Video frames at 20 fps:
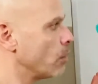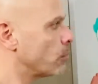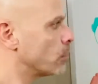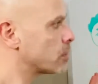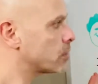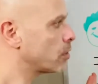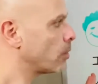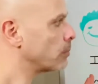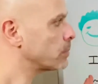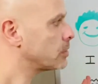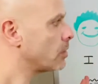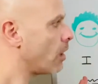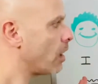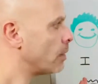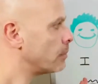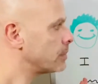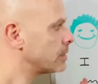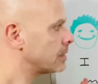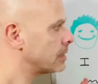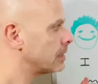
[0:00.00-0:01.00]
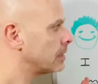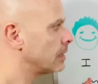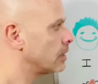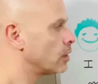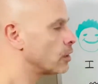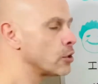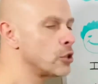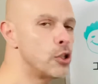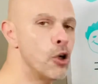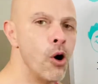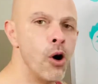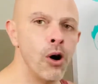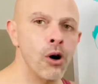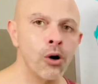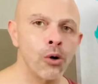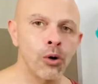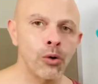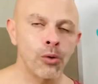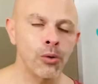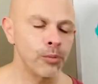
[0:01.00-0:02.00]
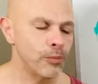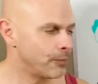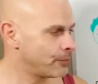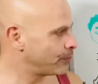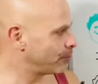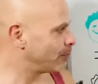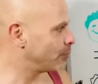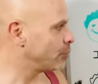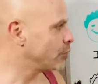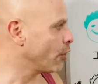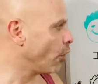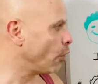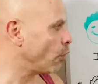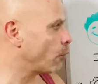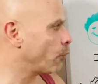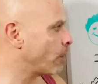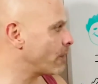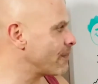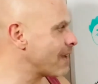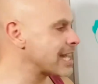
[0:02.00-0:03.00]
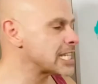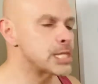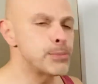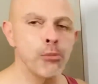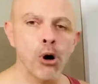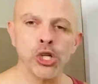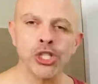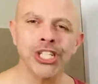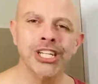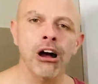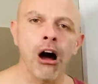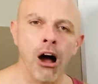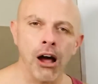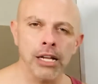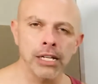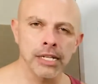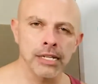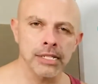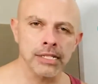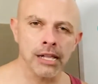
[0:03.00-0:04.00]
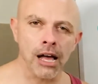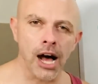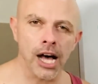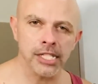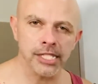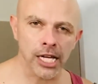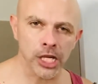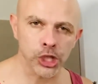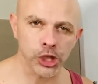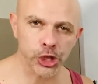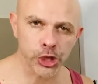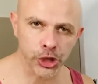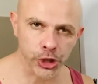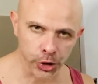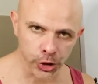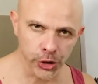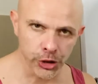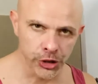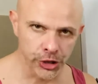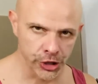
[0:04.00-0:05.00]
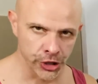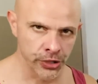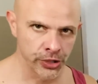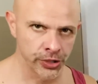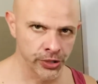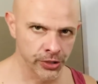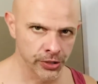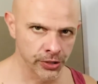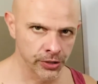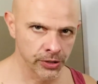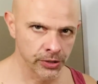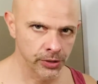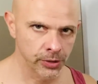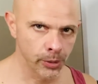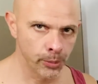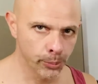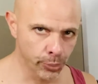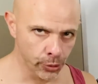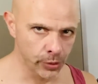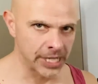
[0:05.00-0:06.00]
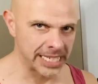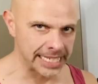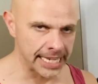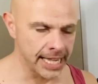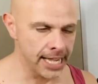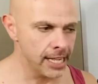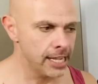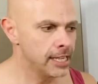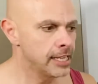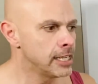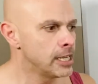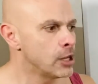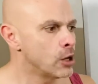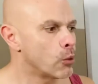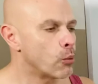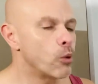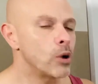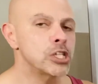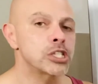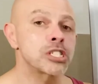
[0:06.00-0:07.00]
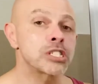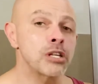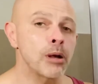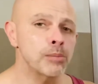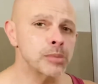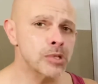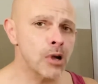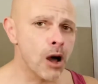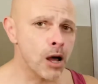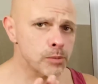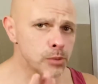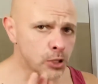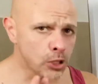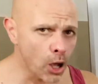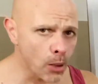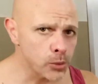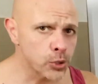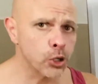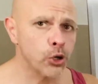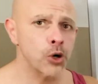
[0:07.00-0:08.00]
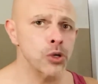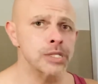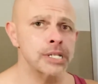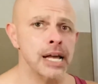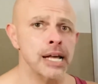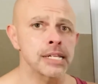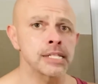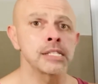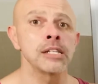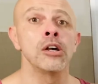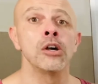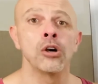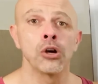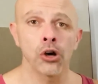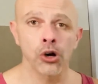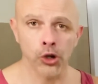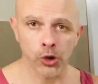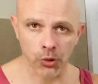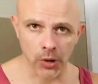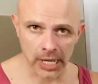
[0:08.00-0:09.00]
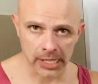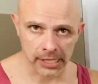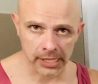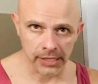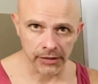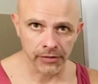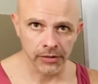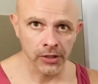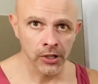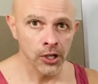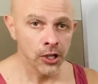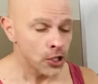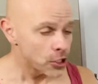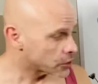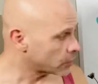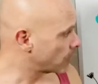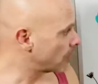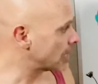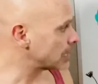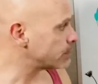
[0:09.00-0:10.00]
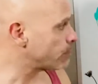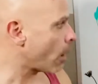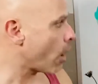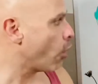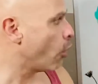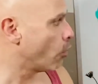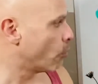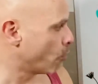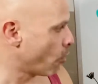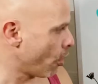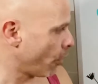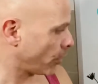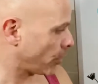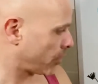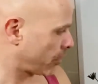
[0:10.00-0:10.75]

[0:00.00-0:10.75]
sometimes not with as much kindness as I should put in it, which sometimes comes across as aggressive. So that's my homework.